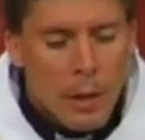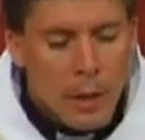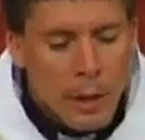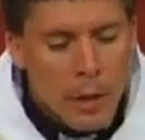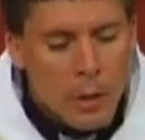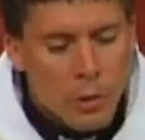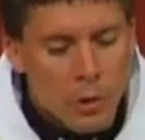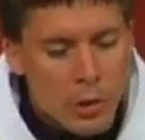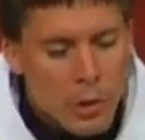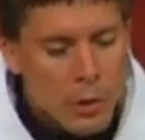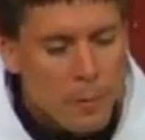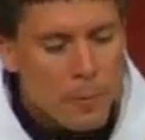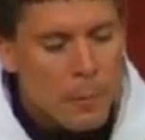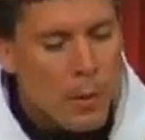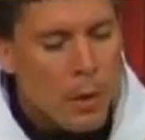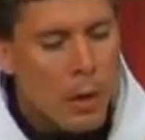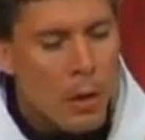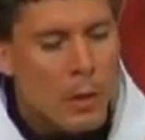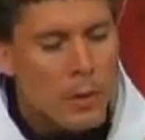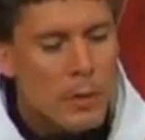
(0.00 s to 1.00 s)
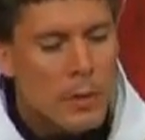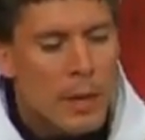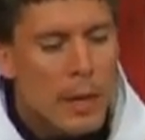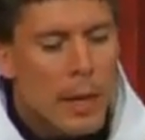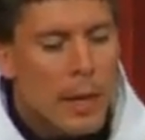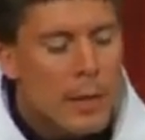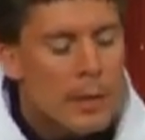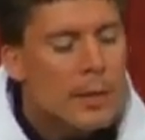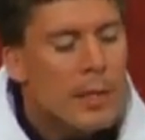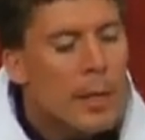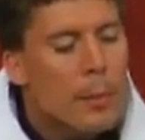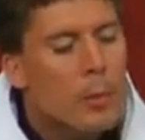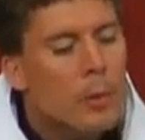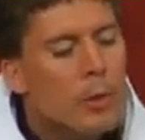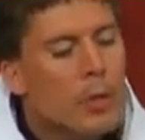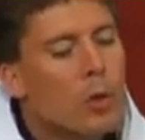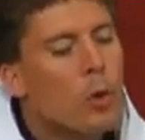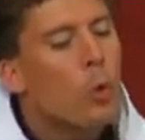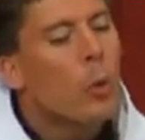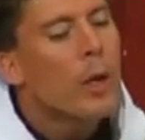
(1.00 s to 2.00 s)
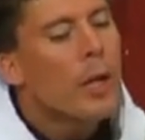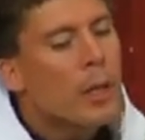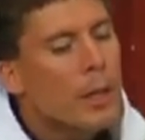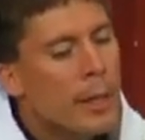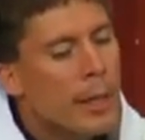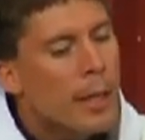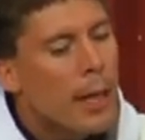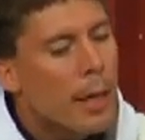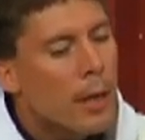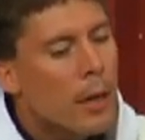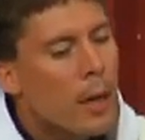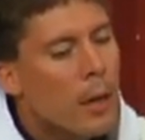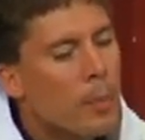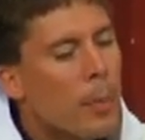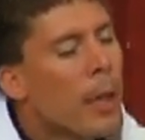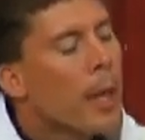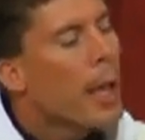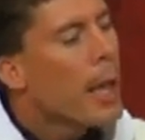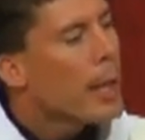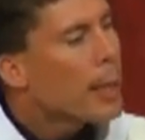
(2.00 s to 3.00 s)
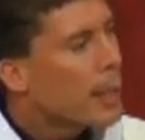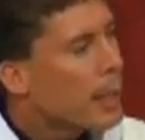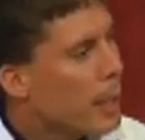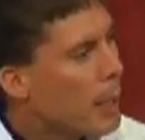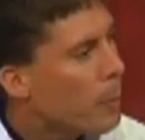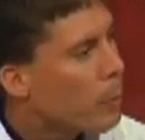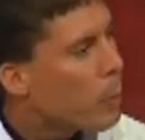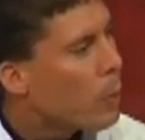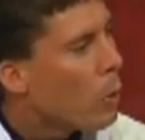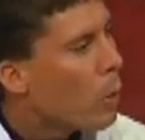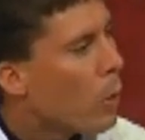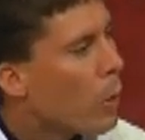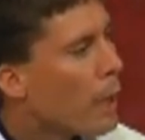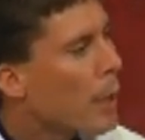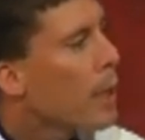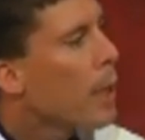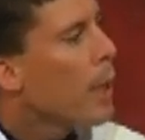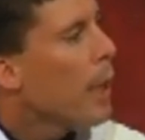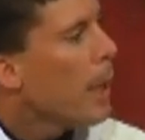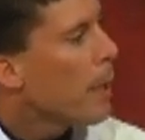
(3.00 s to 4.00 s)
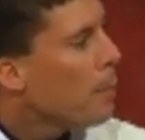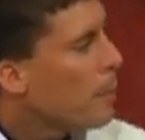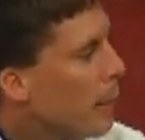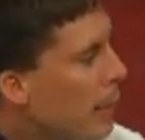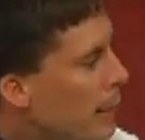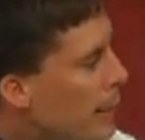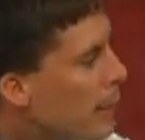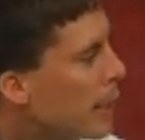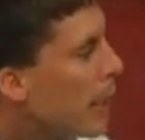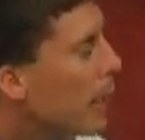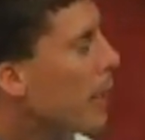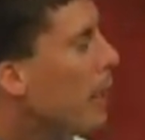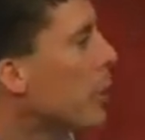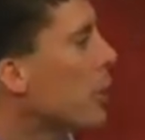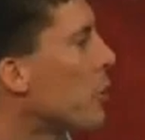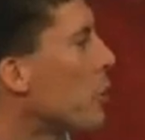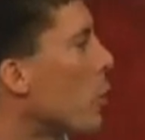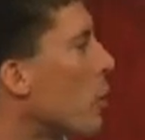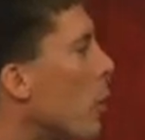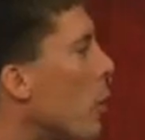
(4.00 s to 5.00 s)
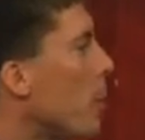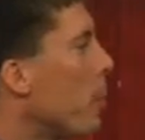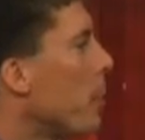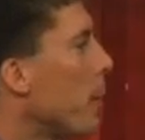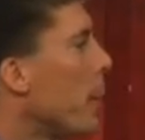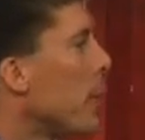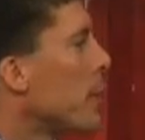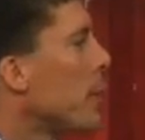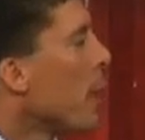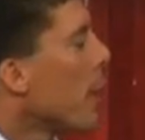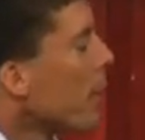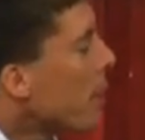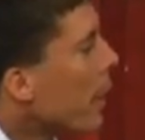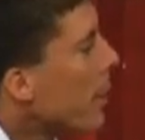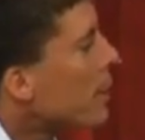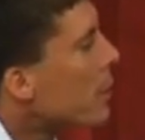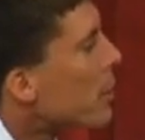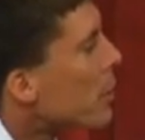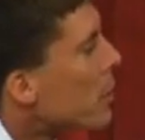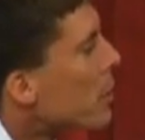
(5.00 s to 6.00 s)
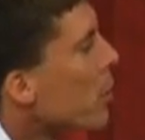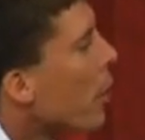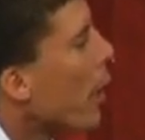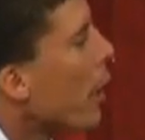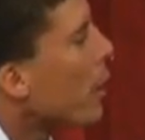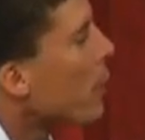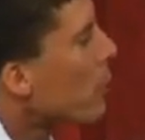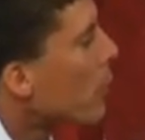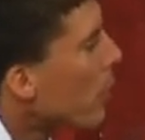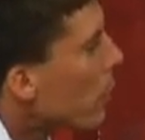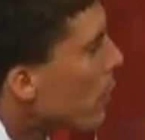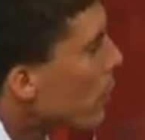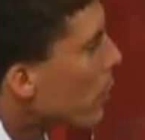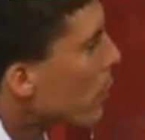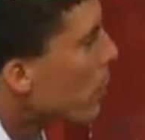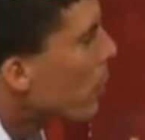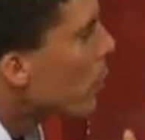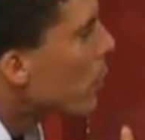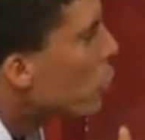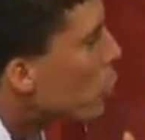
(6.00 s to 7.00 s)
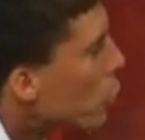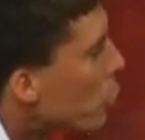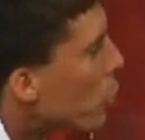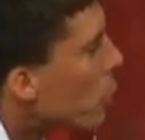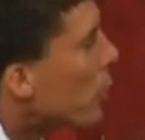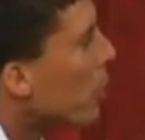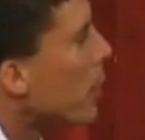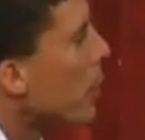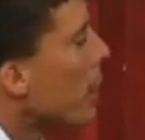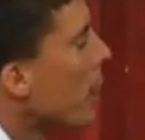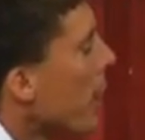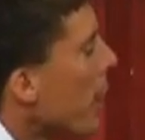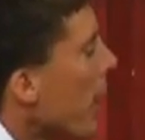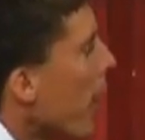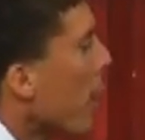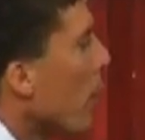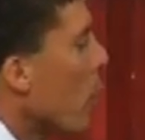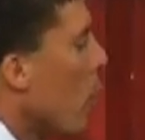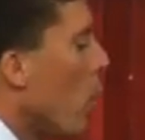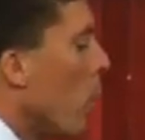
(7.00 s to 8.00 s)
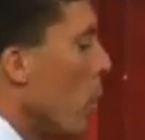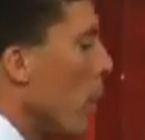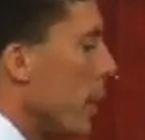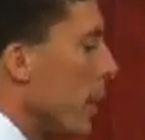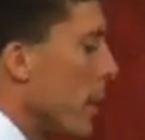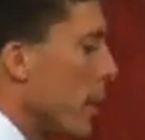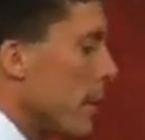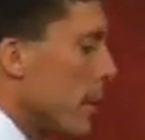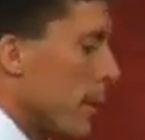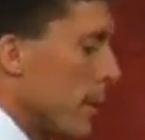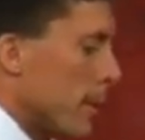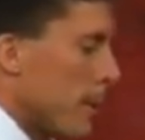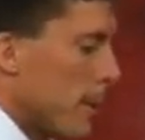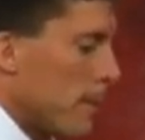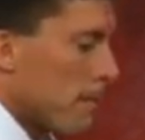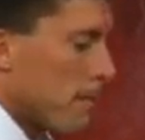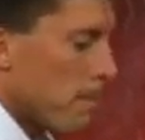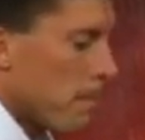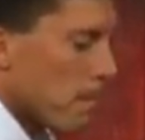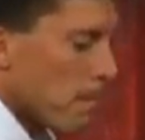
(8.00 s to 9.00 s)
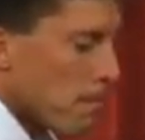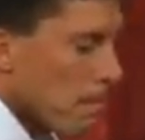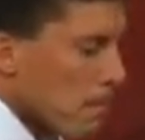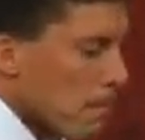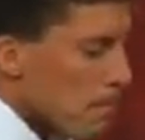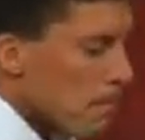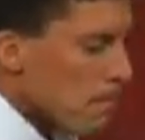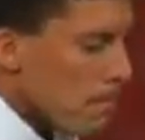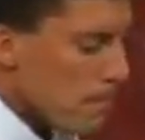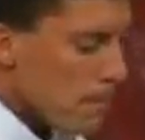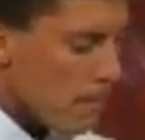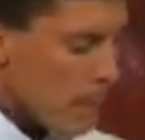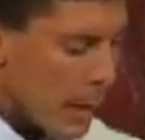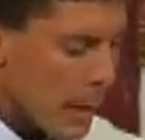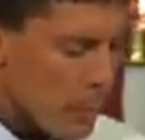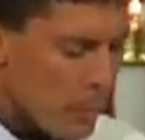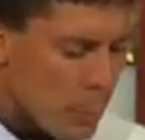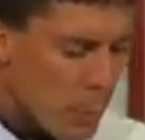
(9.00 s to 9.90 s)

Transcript: he or she falls, is able to quickly get up and keep going and maintain his or her peace, that's a sign of maturity and holiness. In